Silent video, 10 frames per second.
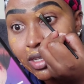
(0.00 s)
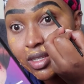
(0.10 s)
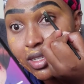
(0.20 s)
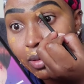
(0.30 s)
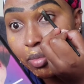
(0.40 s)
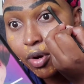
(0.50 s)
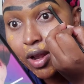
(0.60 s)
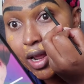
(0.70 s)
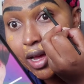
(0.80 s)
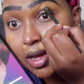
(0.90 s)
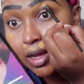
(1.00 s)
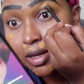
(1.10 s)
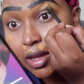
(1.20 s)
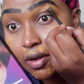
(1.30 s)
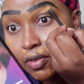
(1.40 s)
he's a baller
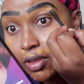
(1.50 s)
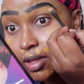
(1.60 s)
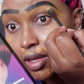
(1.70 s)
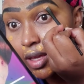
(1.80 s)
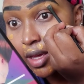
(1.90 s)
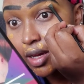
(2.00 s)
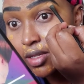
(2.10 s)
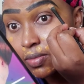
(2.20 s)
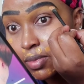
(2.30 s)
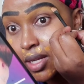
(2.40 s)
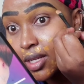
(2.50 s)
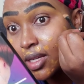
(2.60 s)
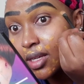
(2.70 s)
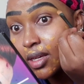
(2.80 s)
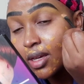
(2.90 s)
and everything, he has
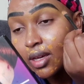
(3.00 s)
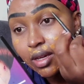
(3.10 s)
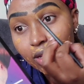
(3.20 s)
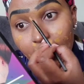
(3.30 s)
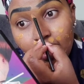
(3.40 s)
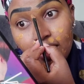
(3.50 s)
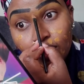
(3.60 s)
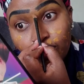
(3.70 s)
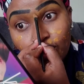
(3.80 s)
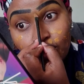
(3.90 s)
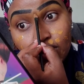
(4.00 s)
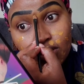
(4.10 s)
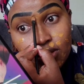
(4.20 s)
money. And of course,